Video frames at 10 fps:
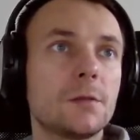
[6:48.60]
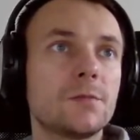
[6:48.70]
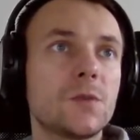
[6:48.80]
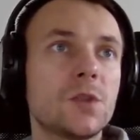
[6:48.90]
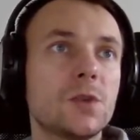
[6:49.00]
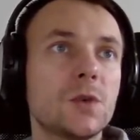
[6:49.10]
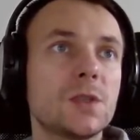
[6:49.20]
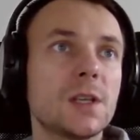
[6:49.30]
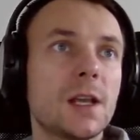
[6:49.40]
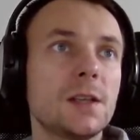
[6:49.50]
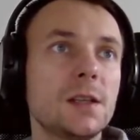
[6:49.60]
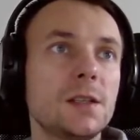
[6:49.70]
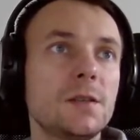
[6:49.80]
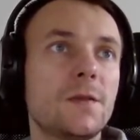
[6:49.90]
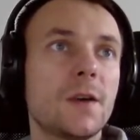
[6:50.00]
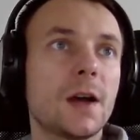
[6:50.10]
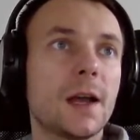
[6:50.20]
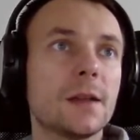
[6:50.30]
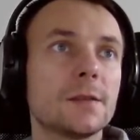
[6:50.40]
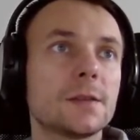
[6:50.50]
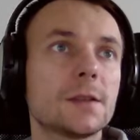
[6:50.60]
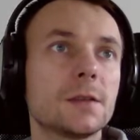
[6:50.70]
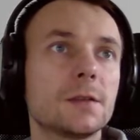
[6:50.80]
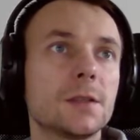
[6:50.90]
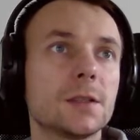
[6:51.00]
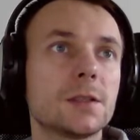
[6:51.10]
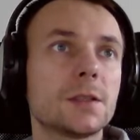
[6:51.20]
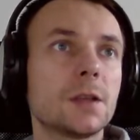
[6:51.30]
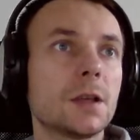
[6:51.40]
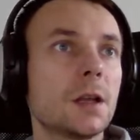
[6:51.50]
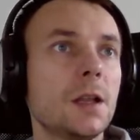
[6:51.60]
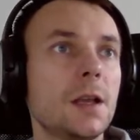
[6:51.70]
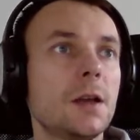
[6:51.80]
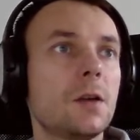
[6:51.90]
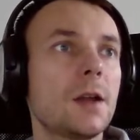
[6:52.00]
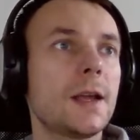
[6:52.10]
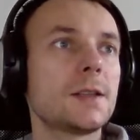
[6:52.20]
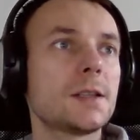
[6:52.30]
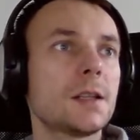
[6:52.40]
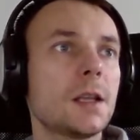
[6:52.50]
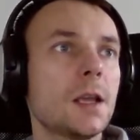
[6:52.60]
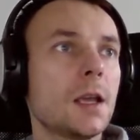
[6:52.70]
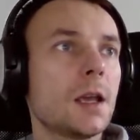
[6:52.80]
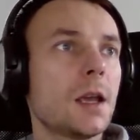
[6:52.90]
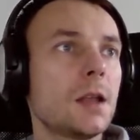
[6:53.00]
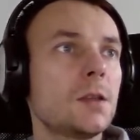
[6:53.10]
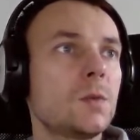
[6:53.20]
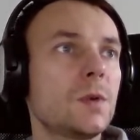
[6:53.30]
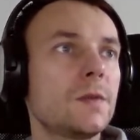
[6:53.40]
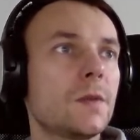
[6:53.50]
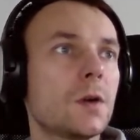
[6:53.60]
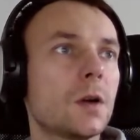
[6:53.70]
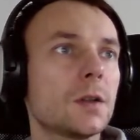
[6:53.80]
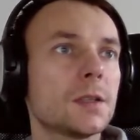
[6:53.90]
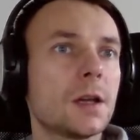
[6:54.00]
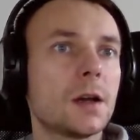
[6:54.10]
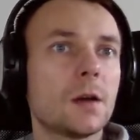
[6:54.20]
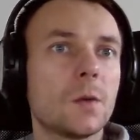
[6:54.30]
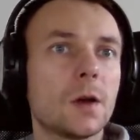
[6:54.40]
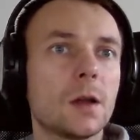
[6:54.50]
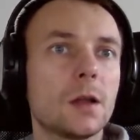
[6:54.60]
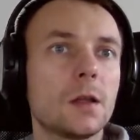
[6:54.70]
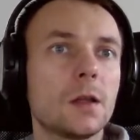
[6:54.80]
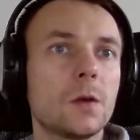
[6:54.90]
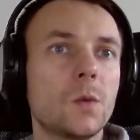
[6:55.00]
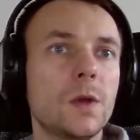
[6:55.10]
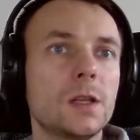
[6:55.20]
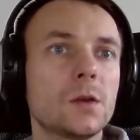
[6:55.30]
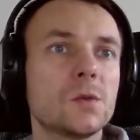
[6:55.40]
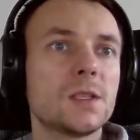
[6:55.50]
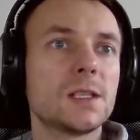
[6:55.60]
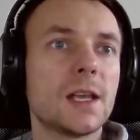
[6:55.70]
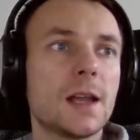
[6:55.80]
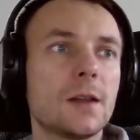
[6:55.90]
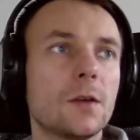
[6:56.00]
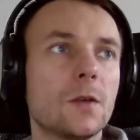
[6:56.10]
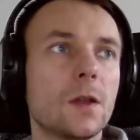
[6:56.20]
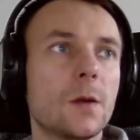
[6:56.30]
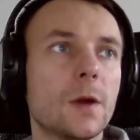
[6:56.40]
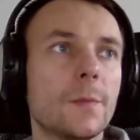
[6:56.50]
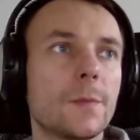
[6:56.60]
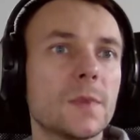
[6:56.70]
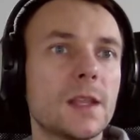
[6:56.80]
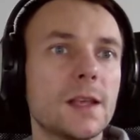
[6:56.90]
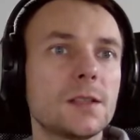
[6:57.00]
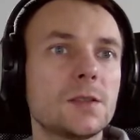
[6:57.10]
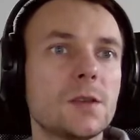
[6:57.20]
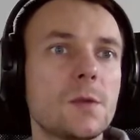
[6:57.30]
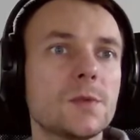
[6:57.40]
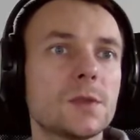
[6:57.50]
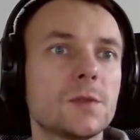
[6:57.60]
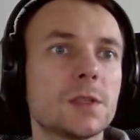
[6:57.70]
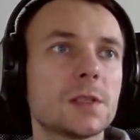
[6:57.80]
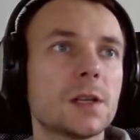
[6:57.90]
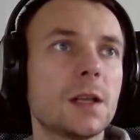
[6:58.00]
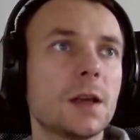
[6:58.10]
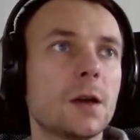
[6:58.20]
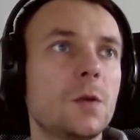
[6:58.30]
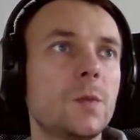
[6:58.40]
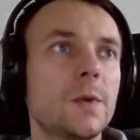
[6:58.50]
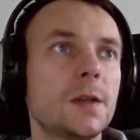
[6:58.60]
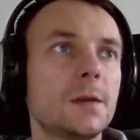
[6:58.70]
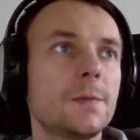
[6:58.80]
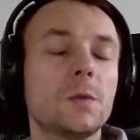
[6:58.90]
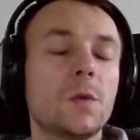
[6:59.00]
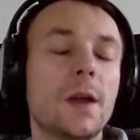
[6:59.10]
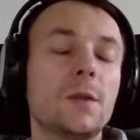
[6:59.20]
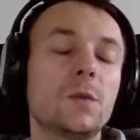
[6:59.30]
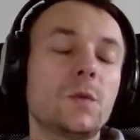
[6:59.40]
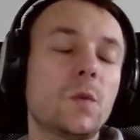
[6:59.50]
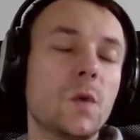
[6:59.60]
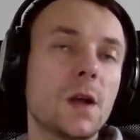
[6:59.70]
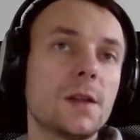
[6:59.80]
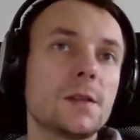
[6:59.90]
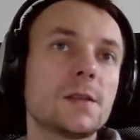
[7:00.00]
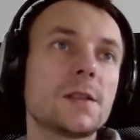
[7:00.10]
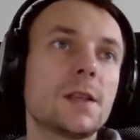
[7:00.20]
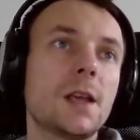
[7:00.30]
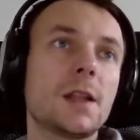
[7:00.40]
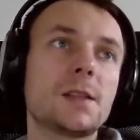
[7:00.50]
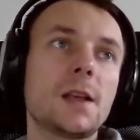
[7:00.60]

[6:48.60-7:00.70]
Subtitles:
choose a disk file. So just click on it, and we've got our Windows 10 on our desktop, so just click open. And once it's